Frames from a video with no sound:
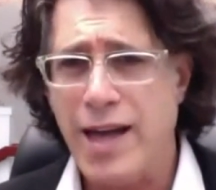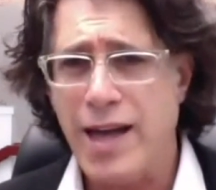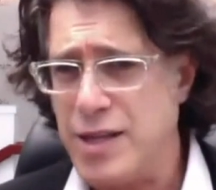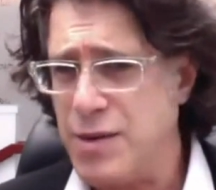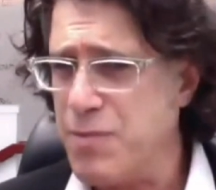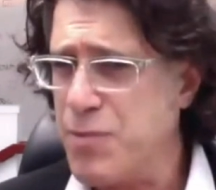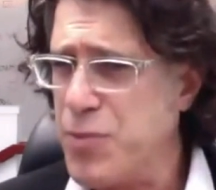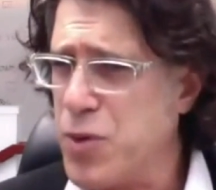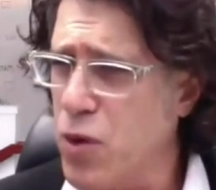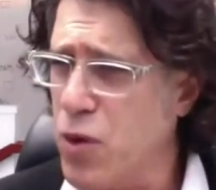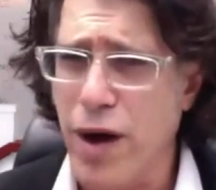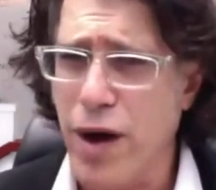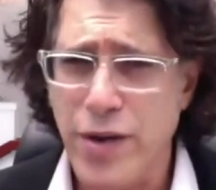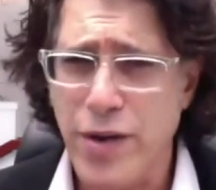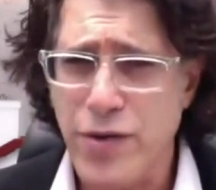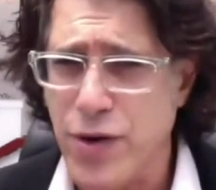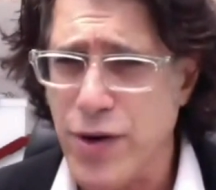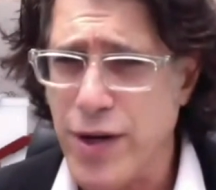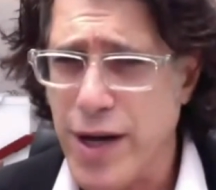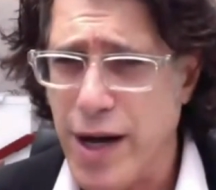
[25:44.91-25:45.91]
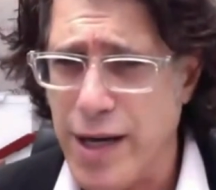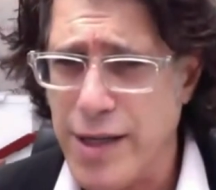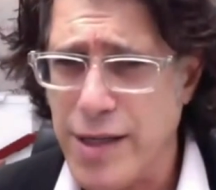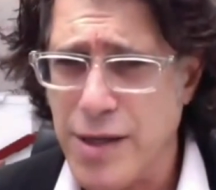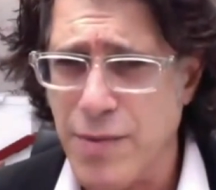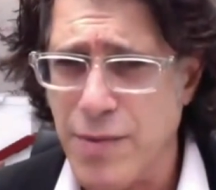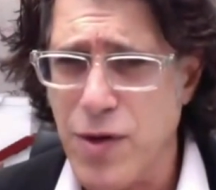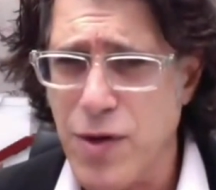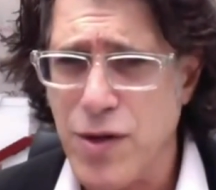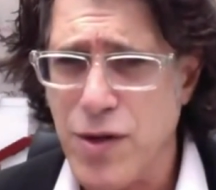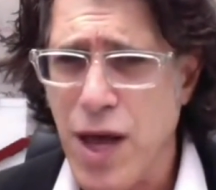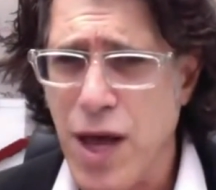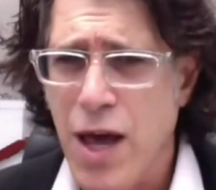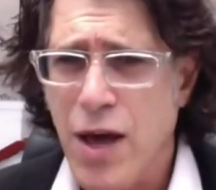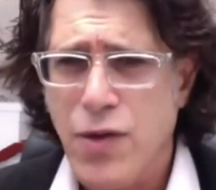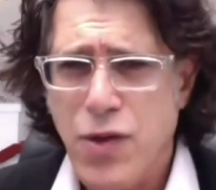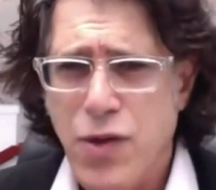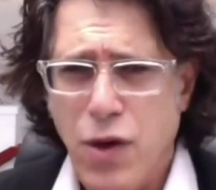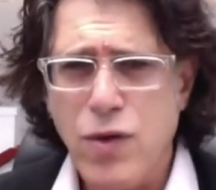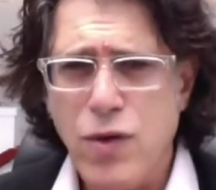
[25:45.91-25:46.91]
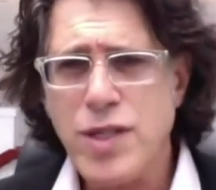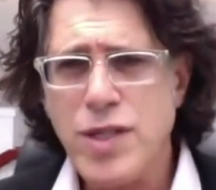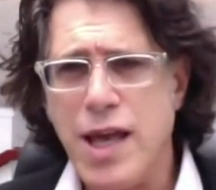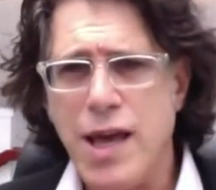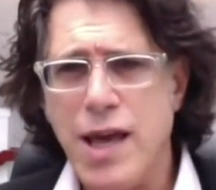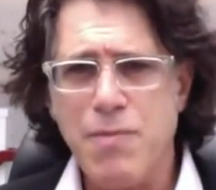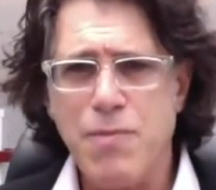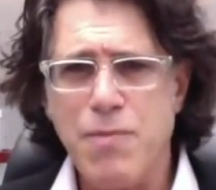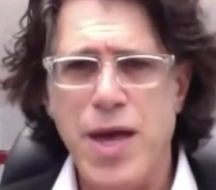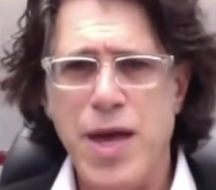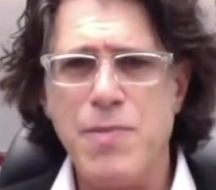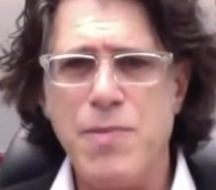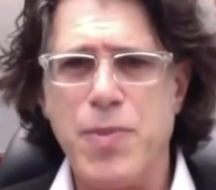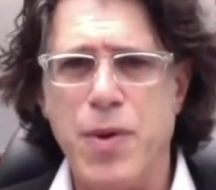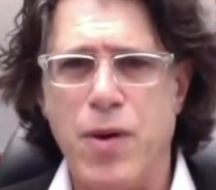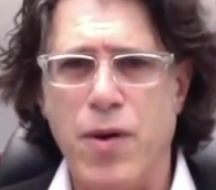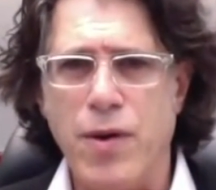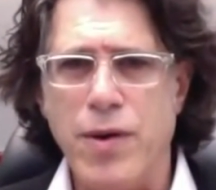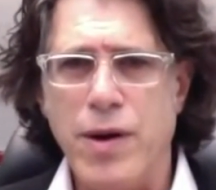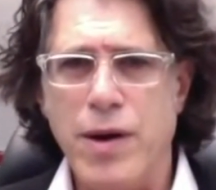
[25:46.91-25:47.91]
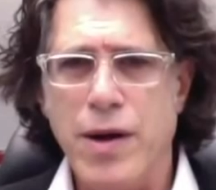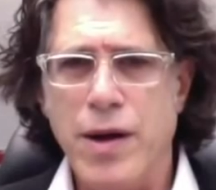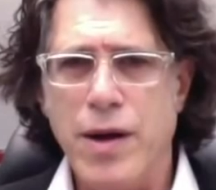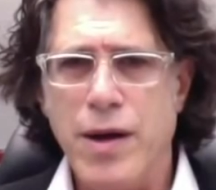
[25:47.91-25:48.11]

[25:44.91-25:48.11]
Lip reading: as employees or customers, those same people